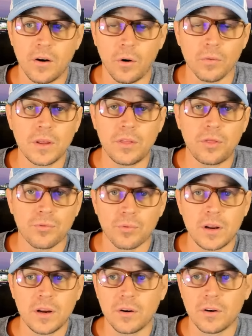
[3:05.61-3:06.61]
Only
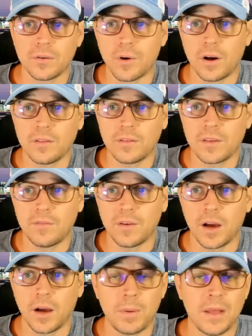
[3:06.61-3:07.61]
three earned runs
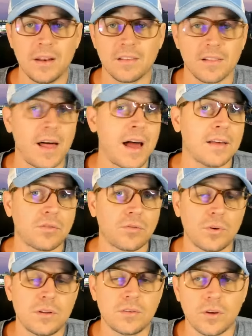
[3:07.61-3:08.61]
given up in his last
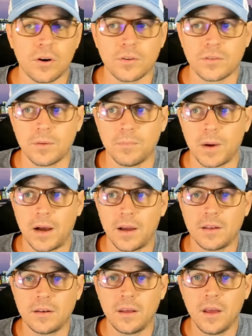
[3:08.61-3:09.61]
three starts
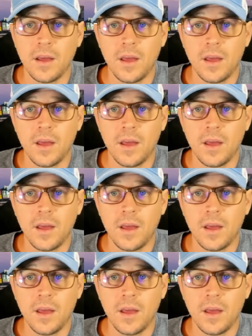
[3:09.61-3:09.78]
combined.